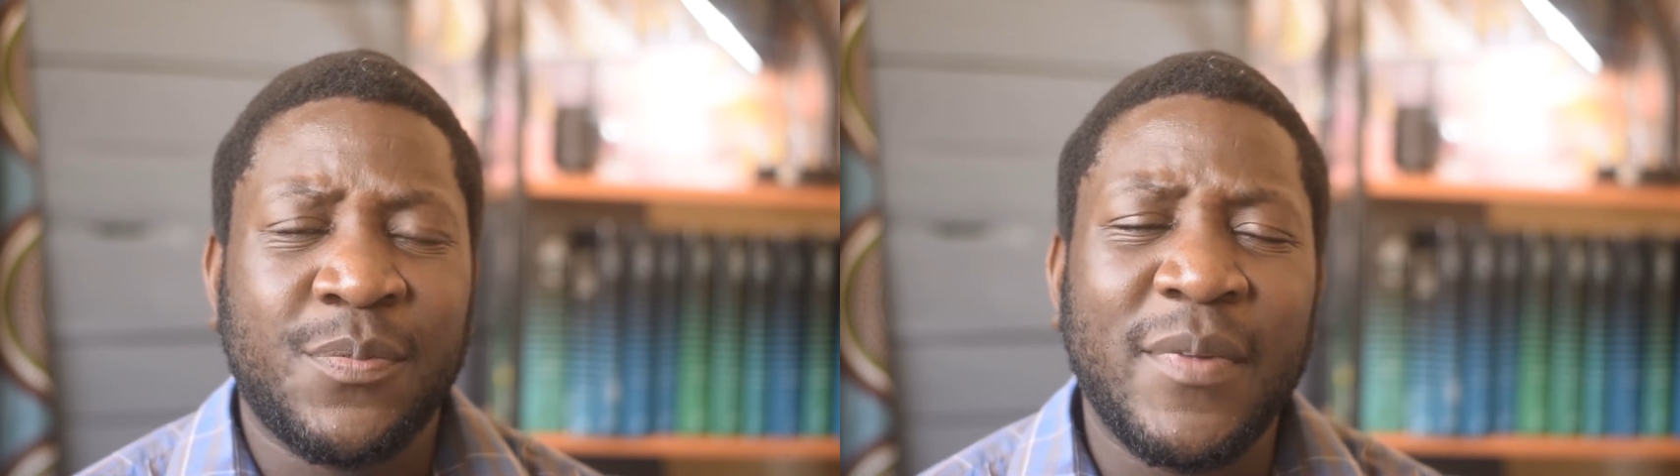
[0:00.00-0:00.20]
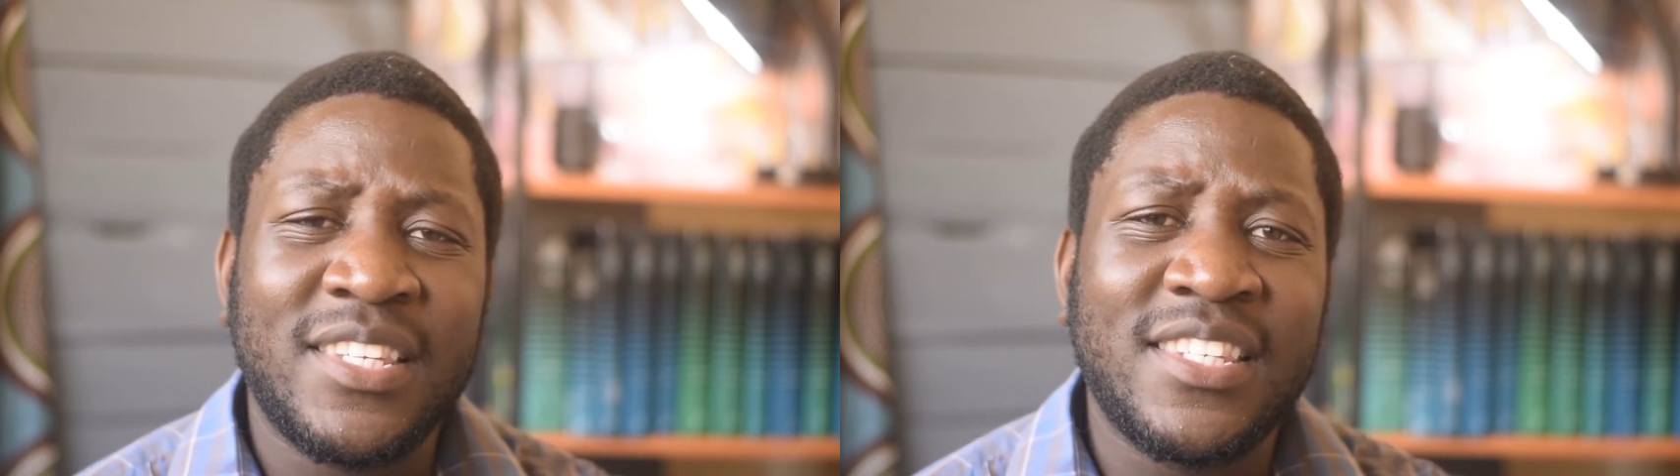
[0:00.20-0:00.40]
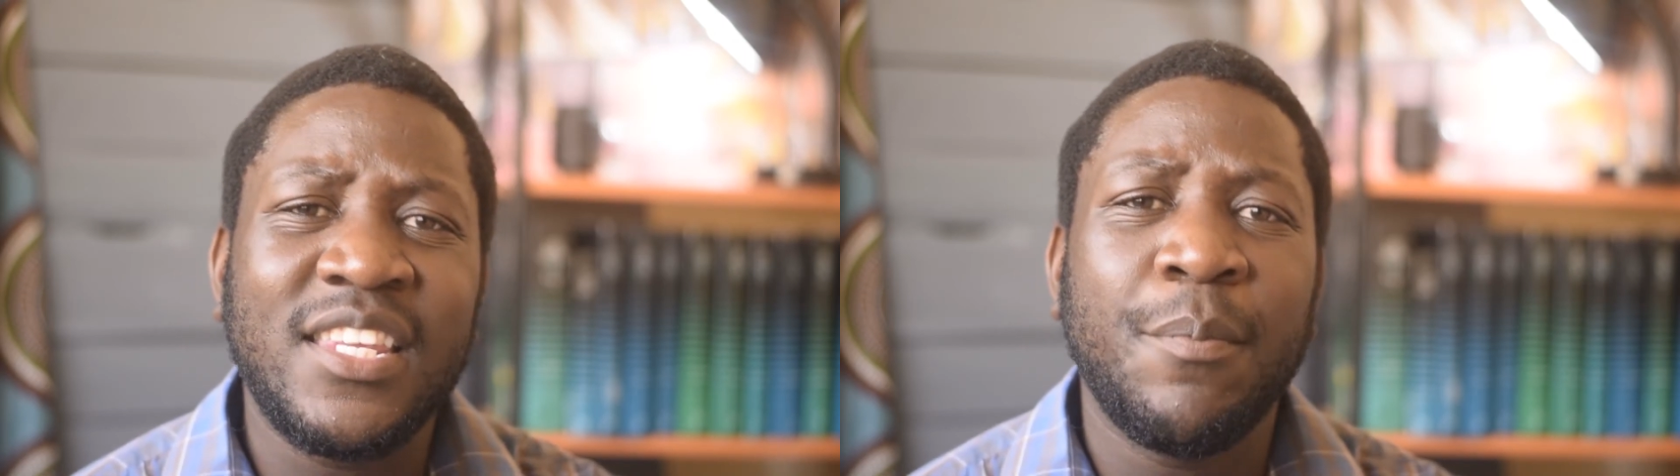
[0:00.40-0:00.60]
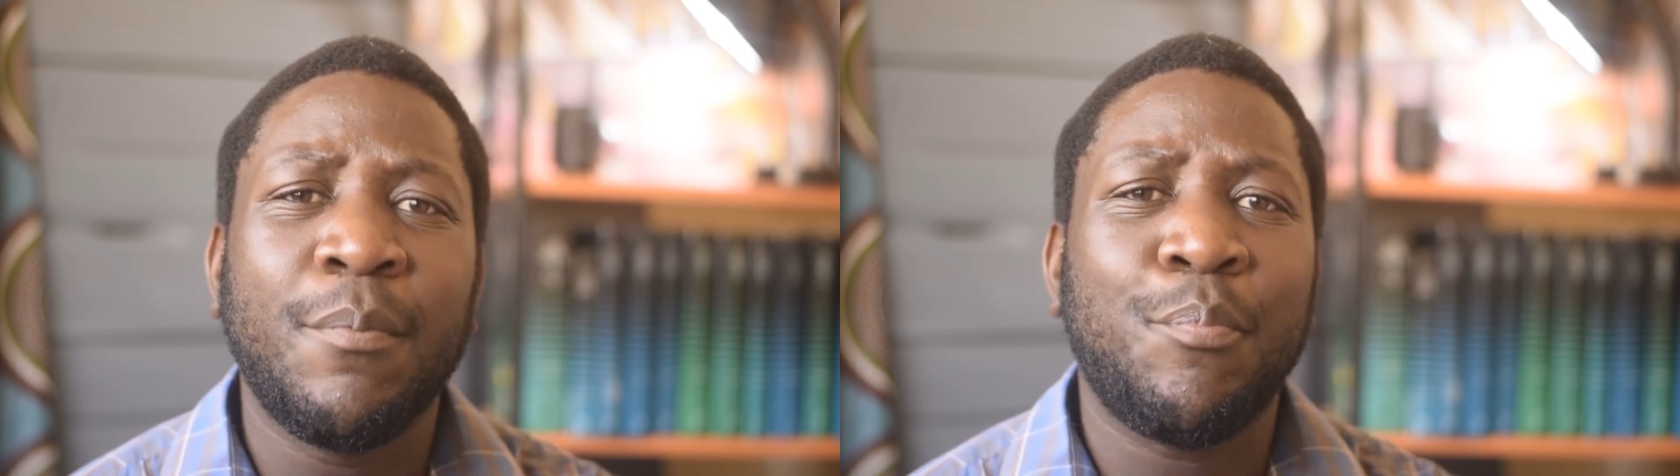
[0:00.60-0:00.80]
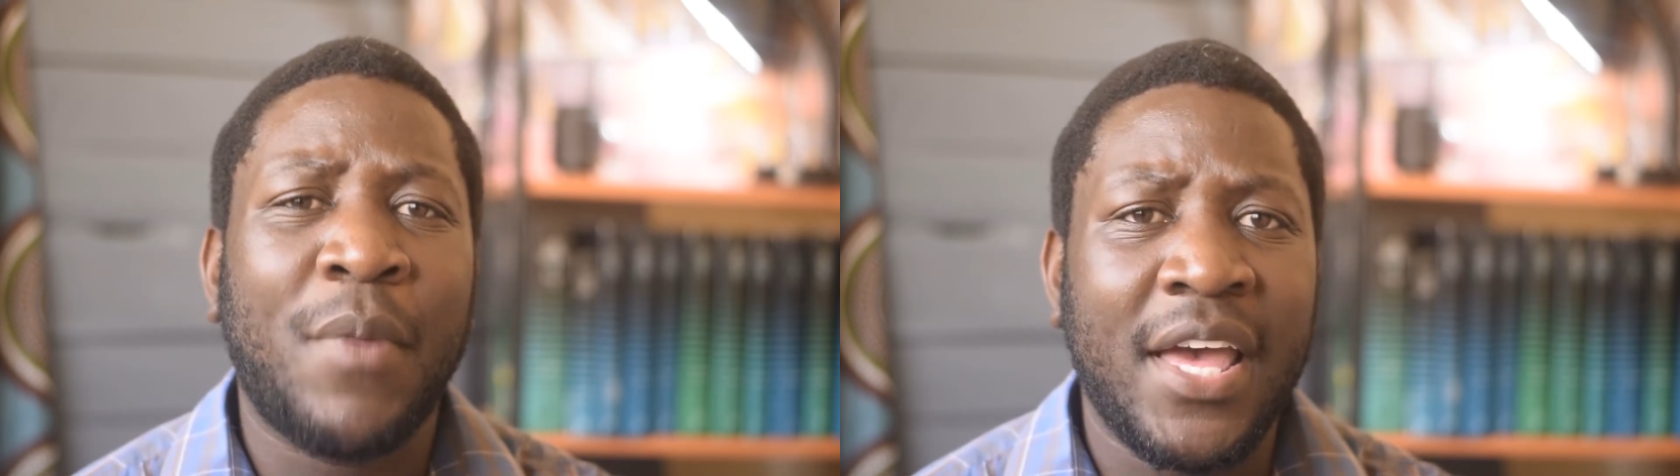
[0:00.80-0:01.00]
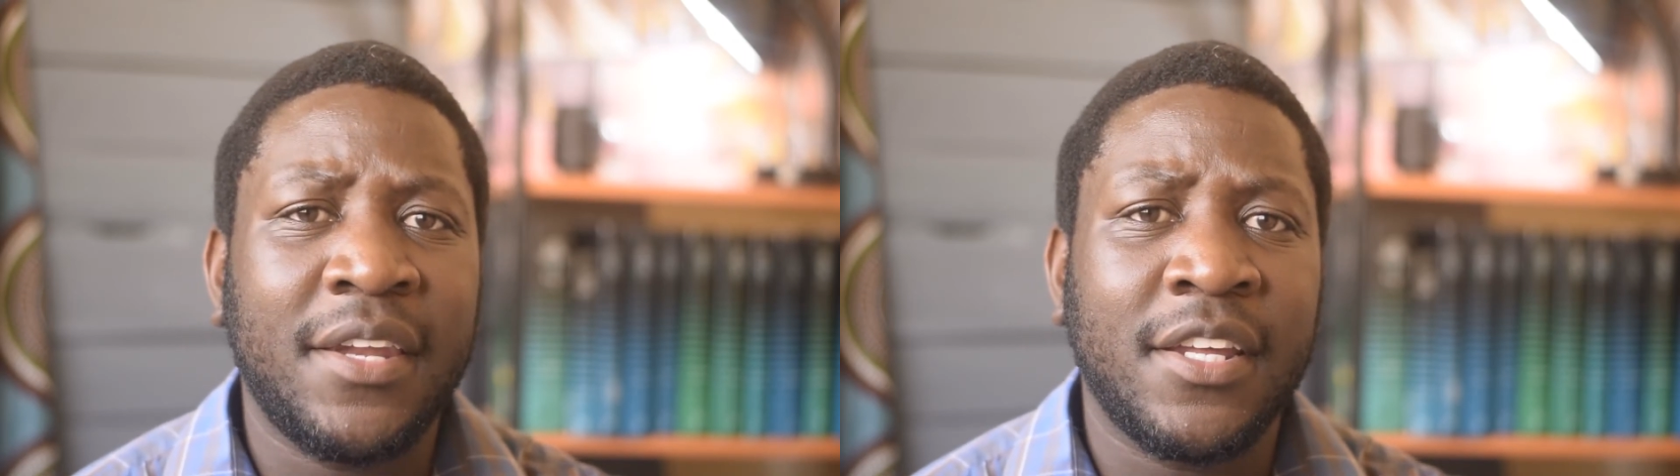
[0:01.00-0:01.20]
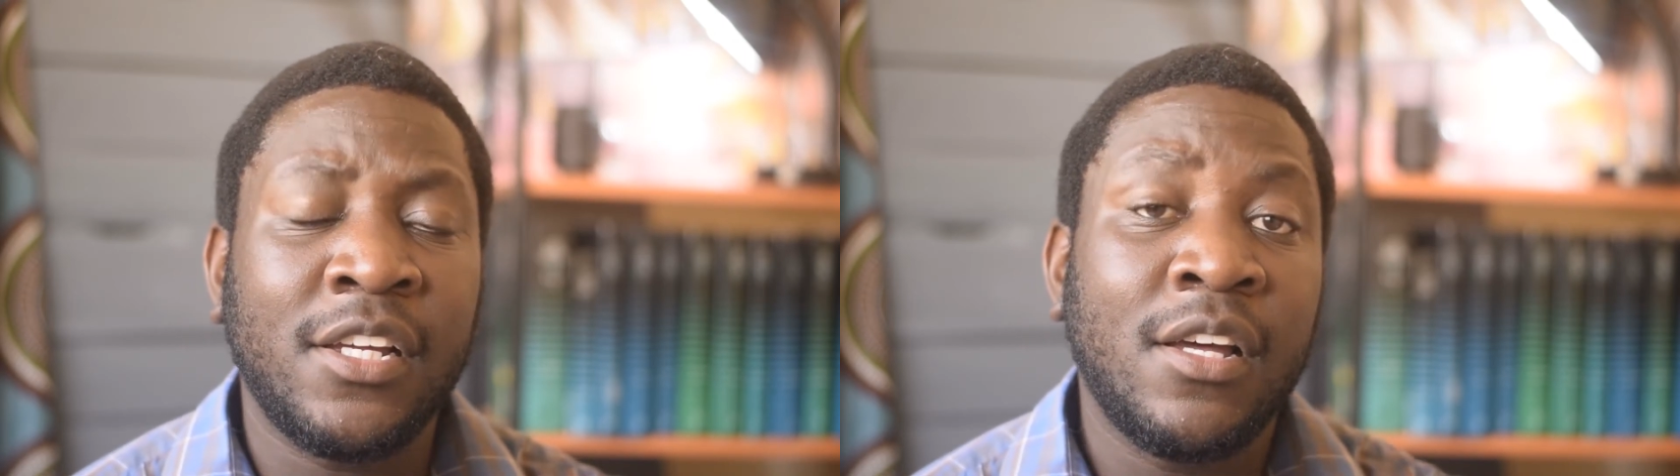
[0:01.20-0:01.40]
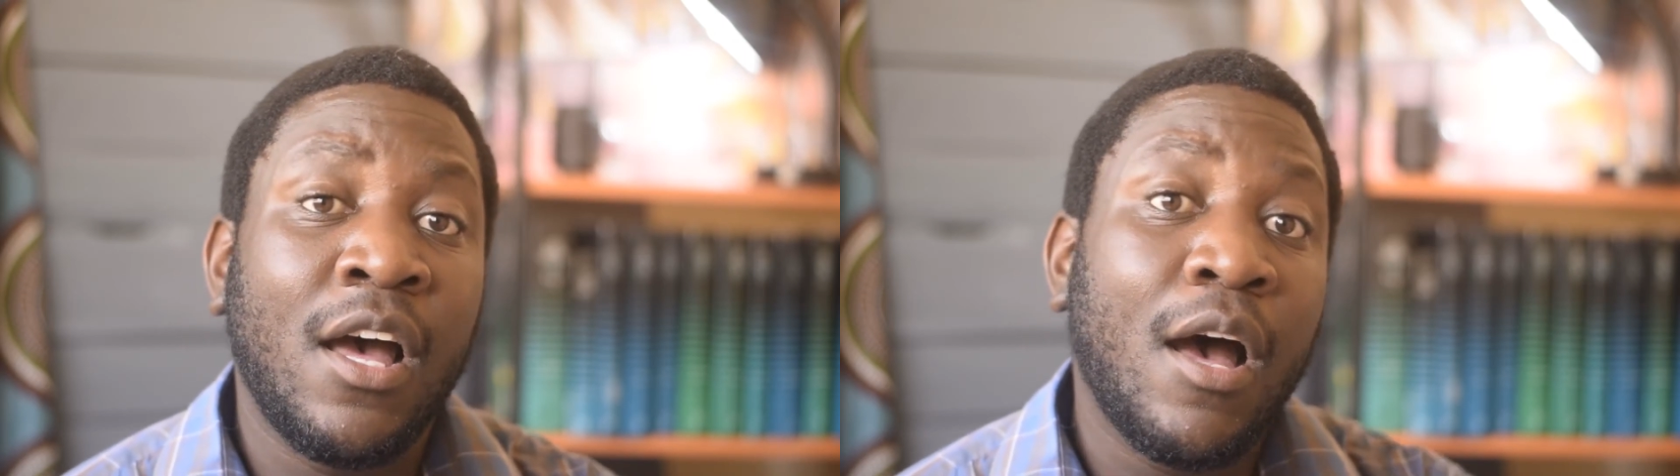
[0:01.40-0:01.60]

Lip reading: may seem minor,